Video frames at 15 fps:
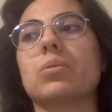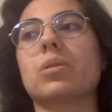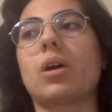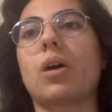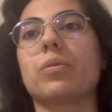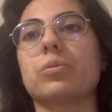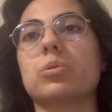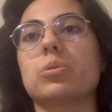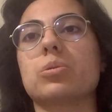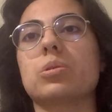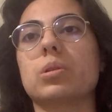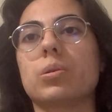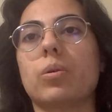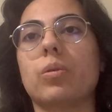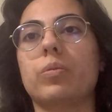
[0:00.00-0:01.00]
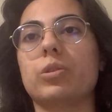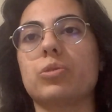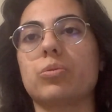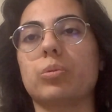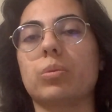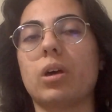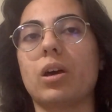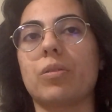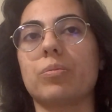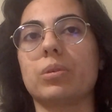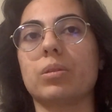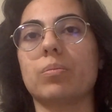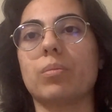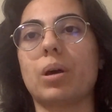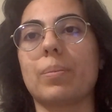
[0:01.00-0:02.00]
down to 0, which would have been my